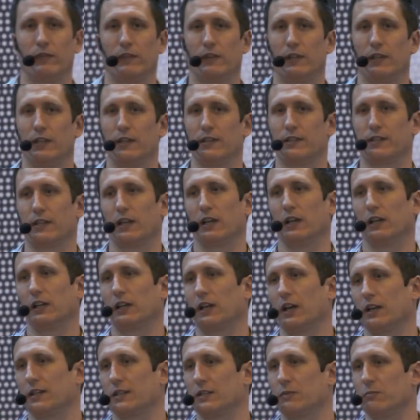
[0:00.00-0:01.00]
these
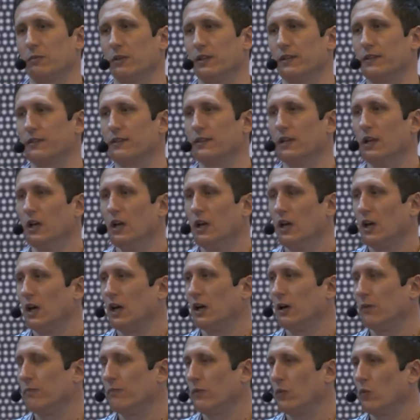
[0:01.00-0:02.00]
customers?
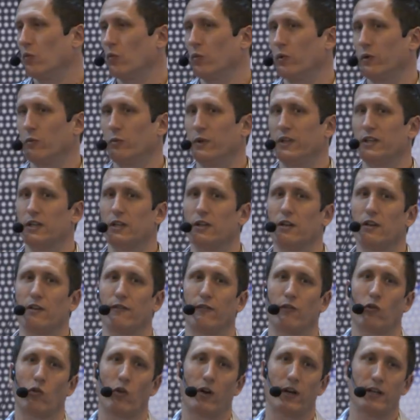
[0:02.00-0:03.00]
We did it in a
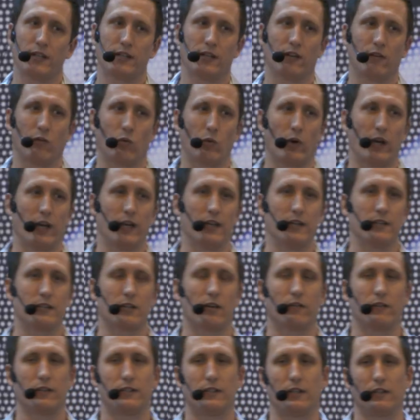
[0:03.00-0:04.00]
variety of ways.
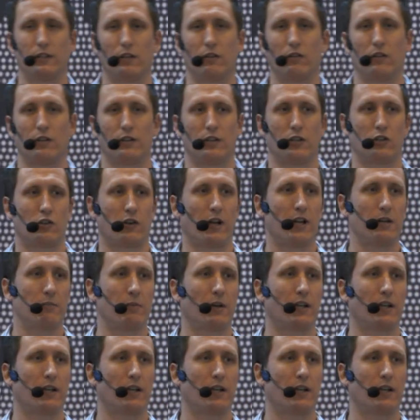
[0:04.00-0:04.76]
Obviously, there are the trade